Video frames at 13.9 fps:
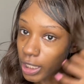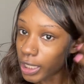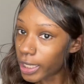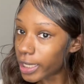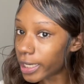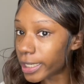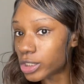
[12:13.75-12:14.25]

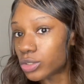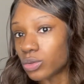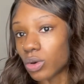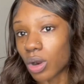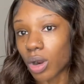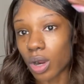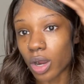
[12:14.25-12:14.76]
It ain't too
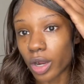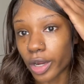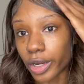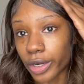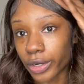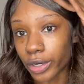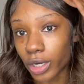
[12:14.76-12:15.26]

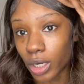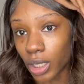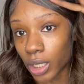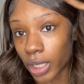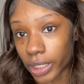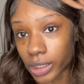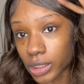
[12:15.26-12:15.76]
hard
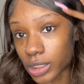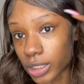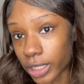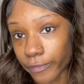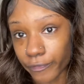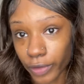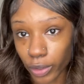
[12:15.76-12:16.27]
and
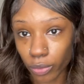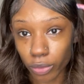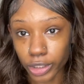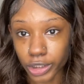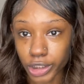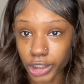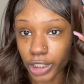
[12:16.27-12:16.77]
stuff and
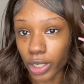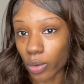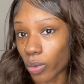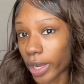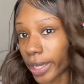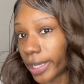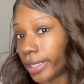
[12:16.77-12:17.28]
crunchy and
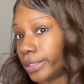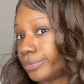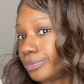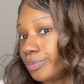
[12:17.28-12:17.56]
white